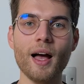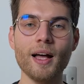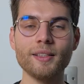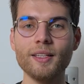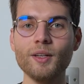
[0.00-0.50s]

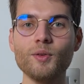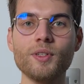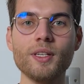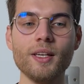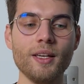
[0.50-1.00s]
and then you
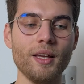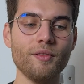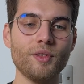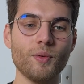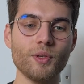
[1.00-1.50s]
see if
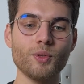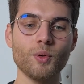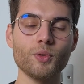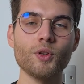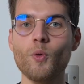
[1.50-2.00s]
the
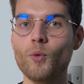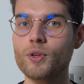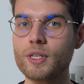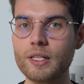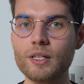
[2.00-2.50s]
results were
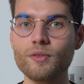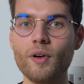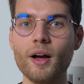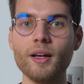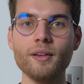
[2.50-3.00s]

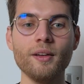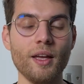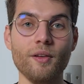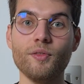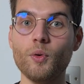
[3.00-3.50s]
satisfying,
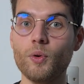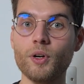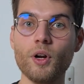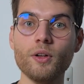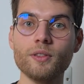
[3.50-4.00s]
if they were
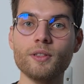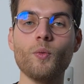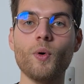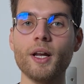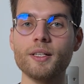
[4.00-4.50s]
not.
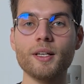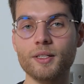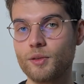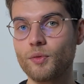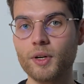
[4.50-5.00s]
When I
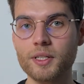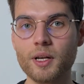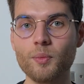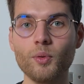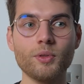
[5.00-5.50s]
started, for
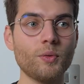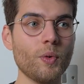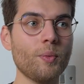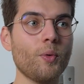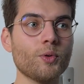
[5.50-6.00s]
example, the
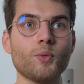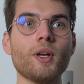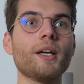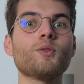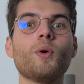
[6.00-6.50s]
reports were
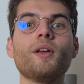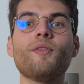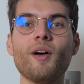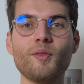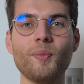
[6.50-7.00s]
like twenty-five